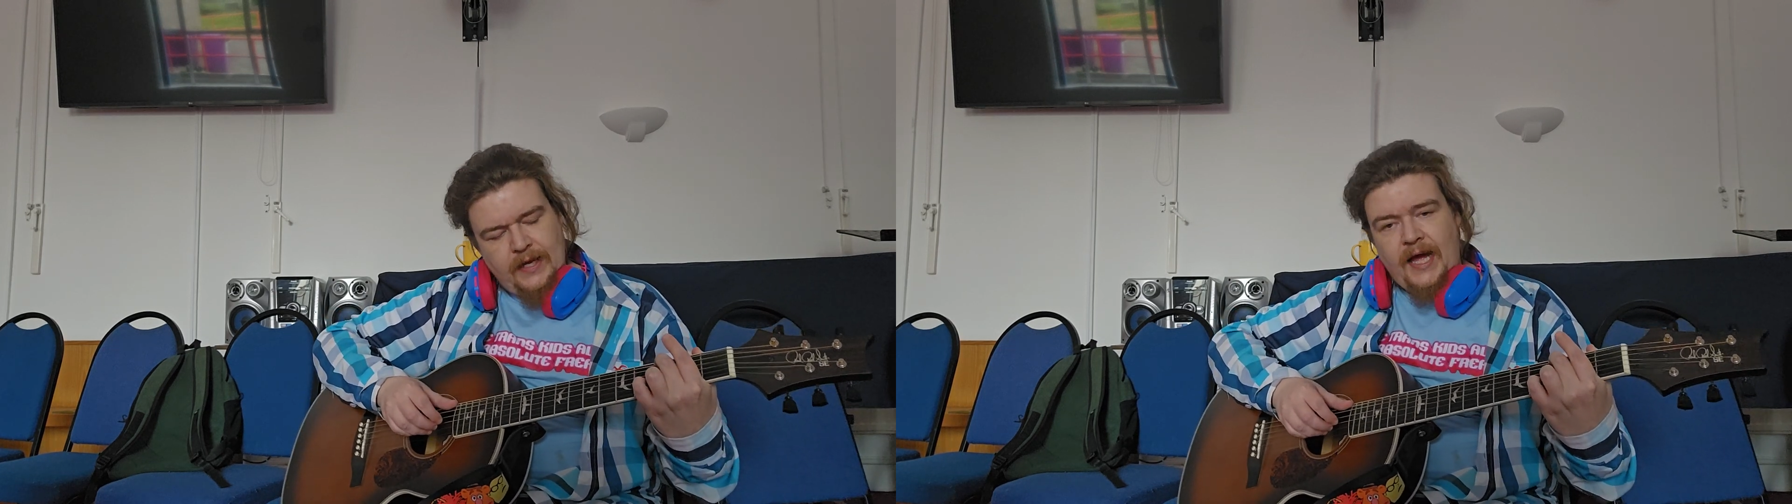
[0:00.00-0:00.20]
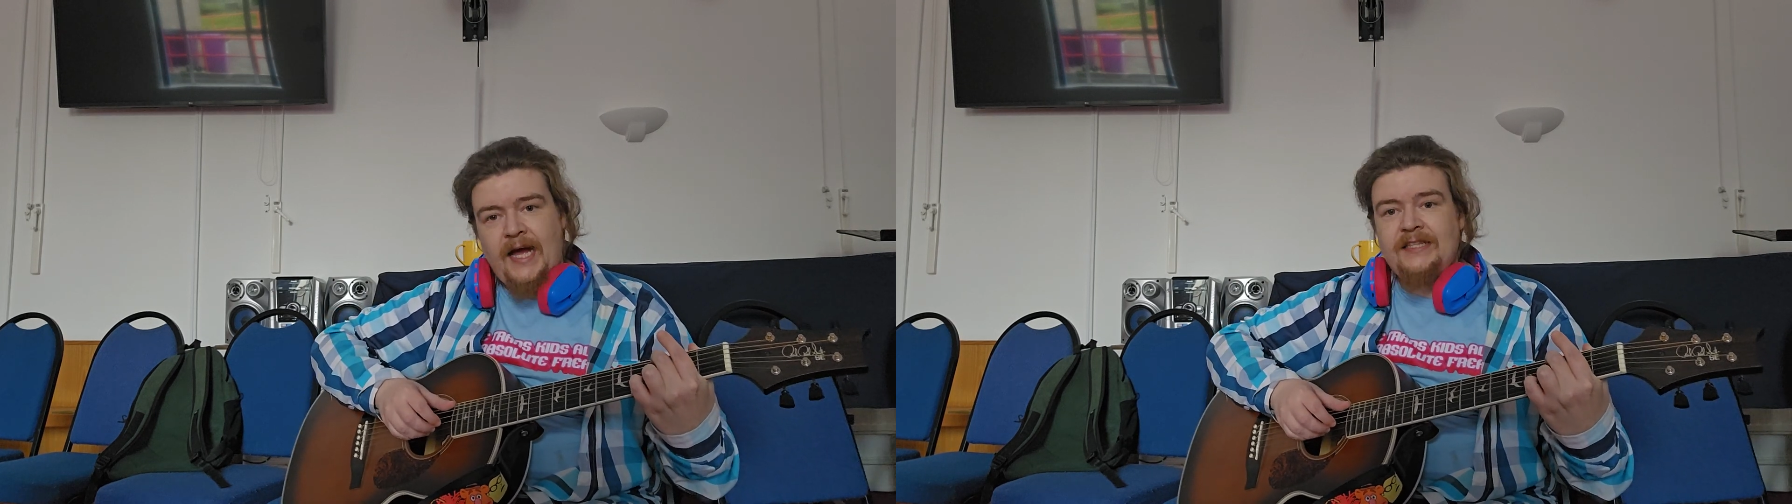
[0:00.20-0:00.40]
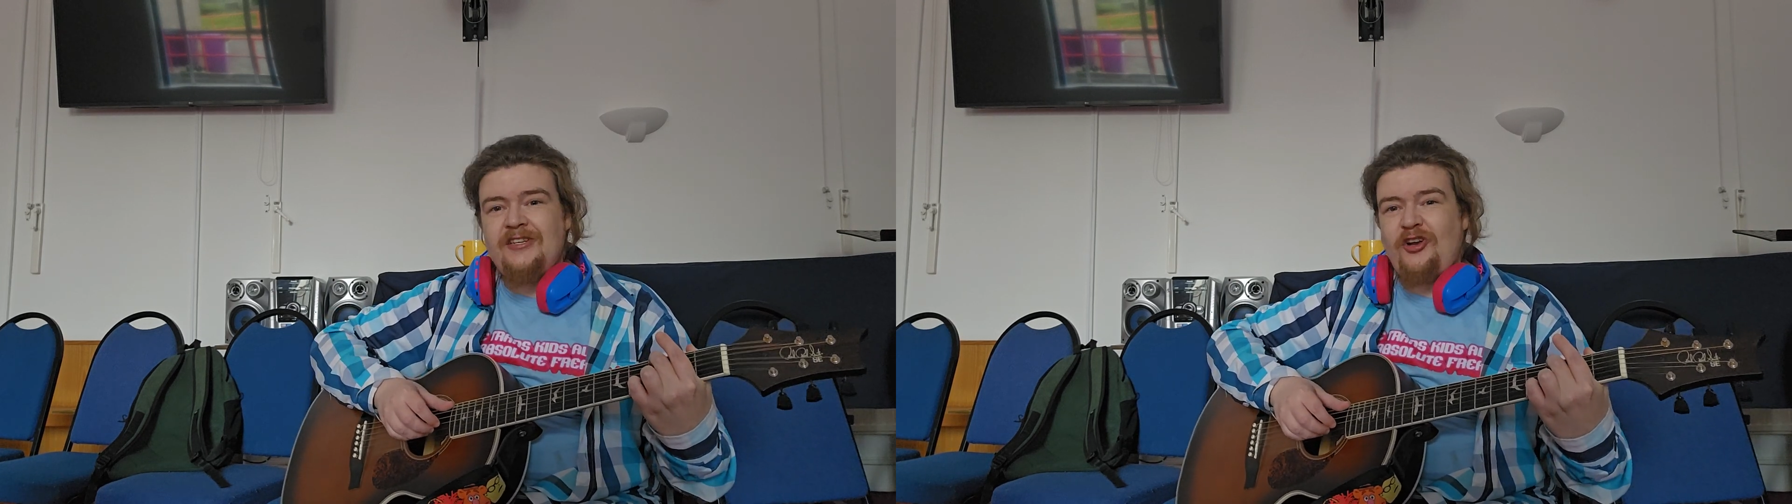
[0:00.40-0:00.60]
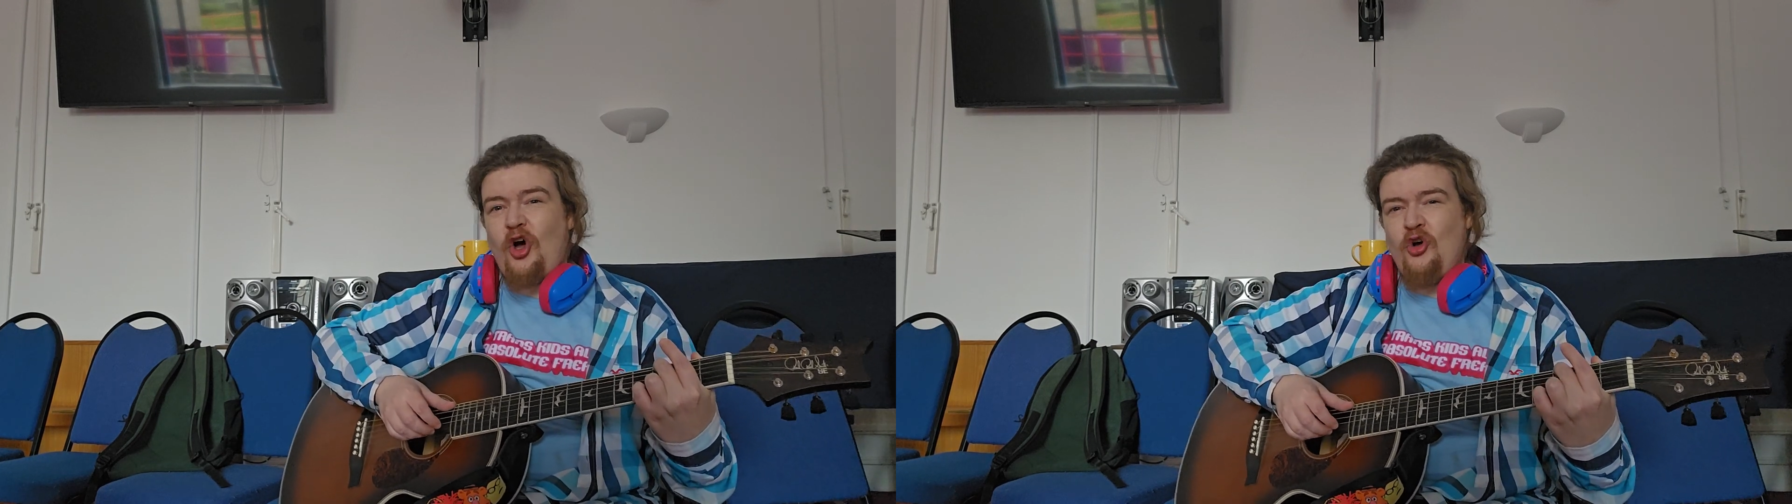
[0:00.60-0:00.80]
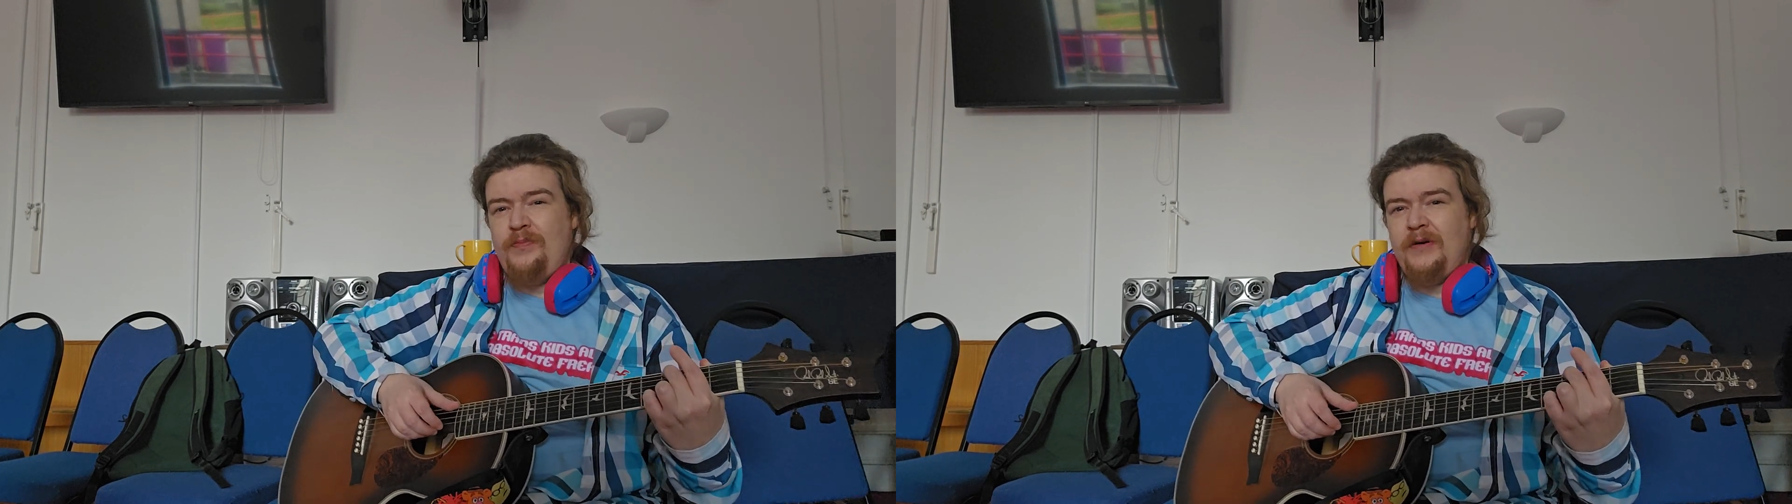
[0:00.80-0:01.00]
and an
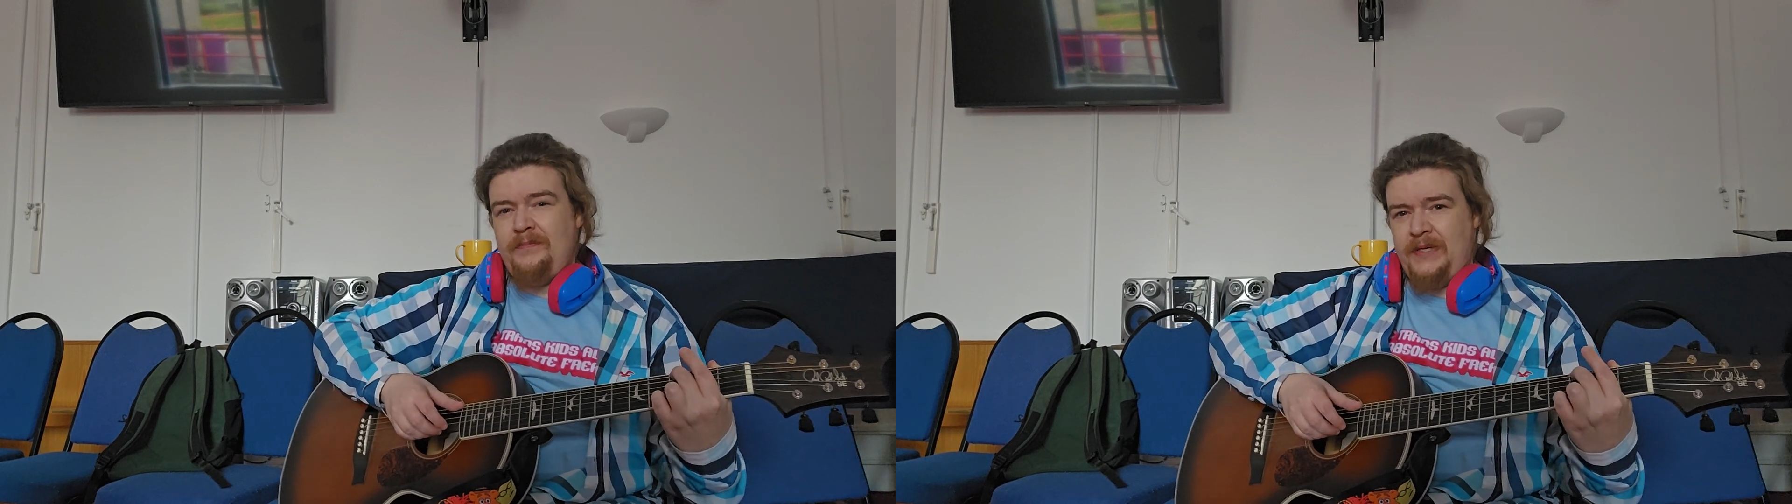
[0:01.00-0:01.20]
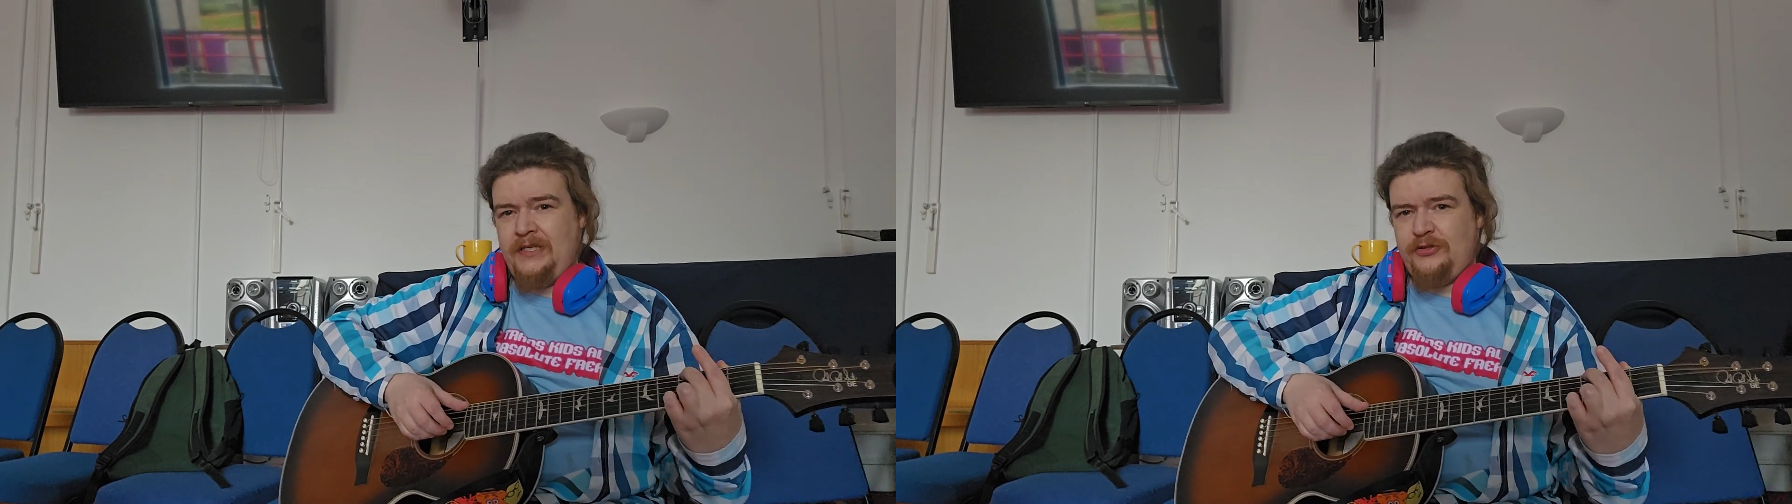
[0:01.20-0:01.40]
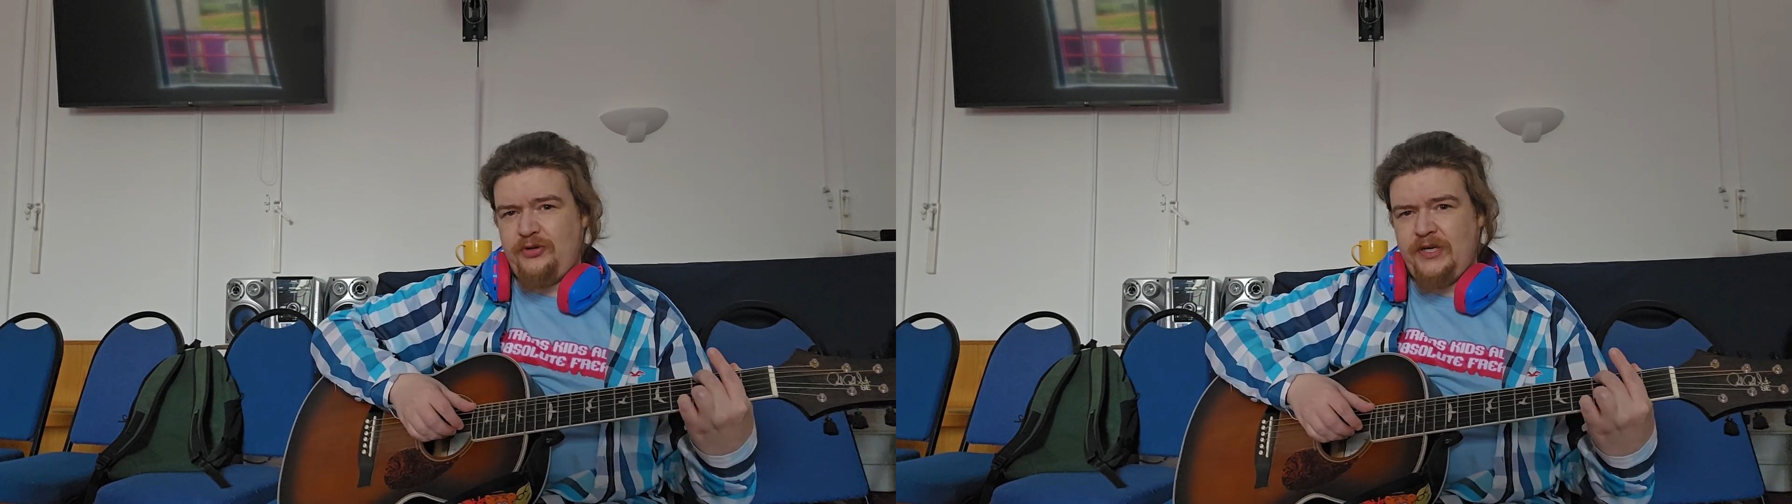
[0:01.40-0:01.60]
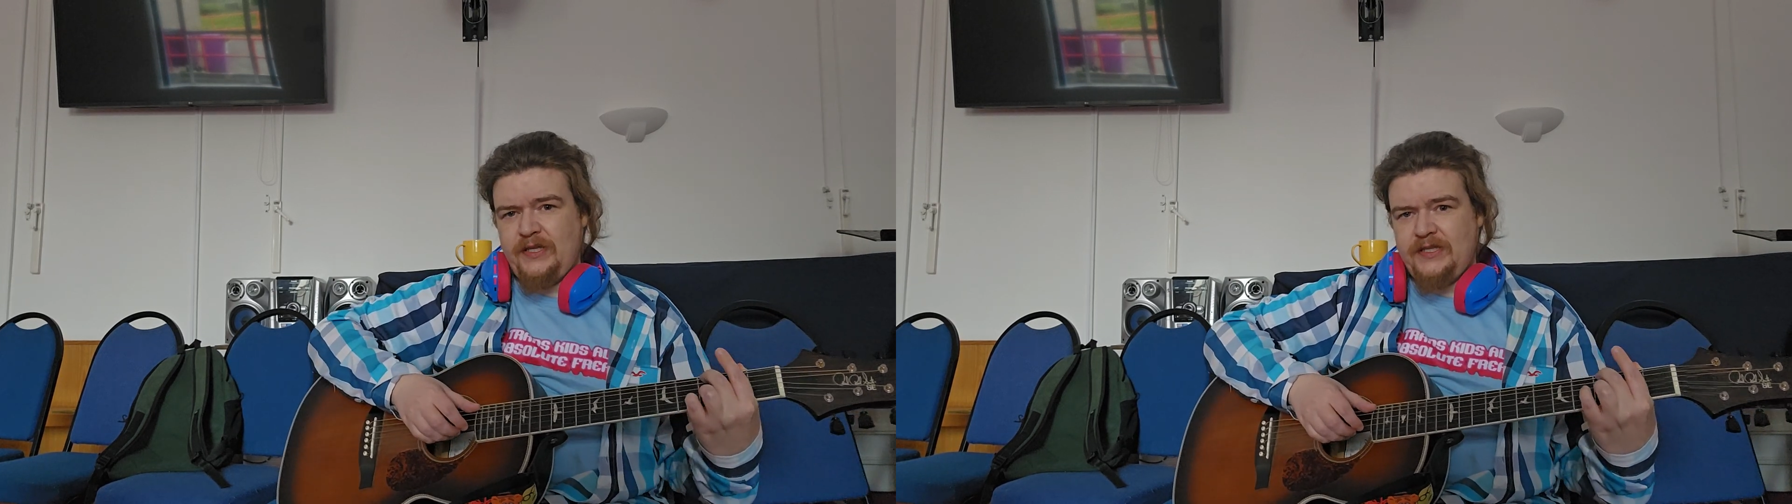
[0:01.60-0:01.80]
open B string at the